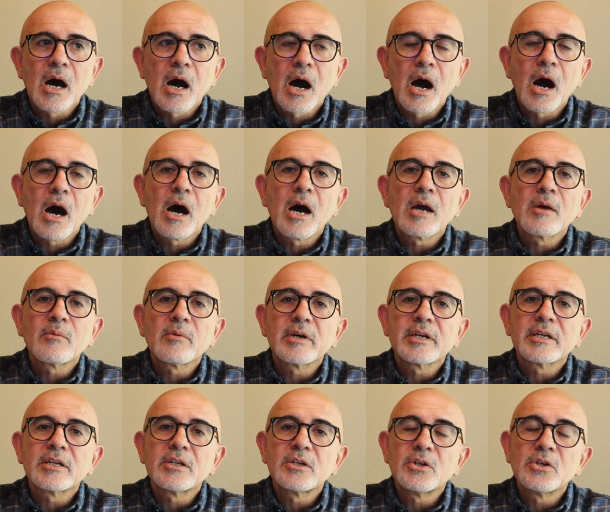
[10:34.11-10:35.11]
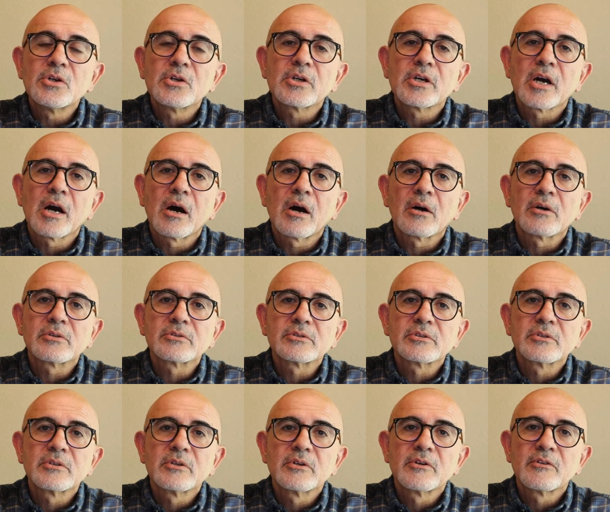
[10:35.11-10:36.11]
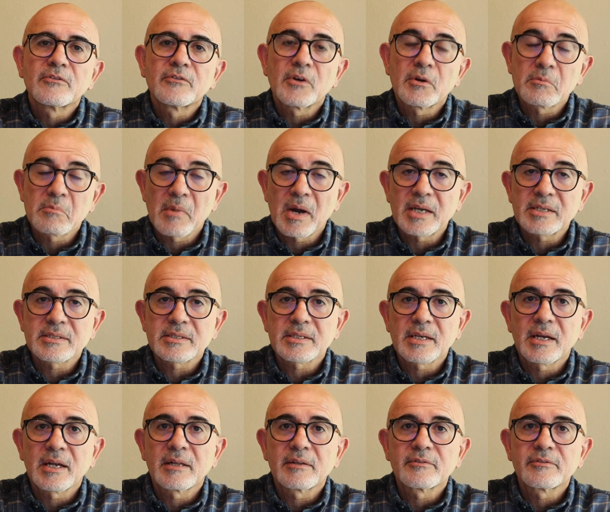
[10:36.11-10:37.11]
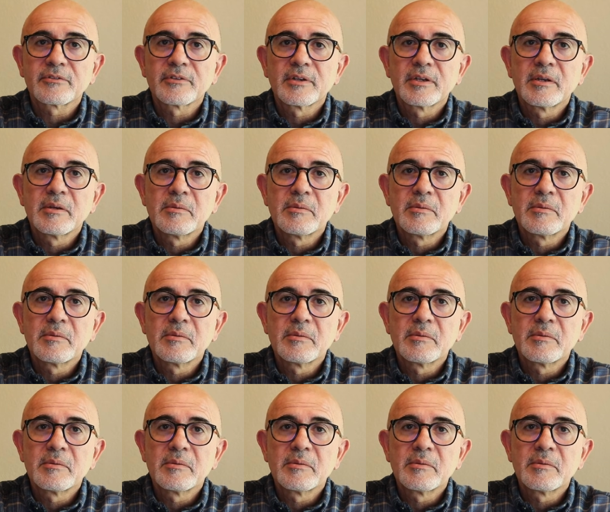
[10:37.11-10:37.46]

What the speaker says: I want to look out for myself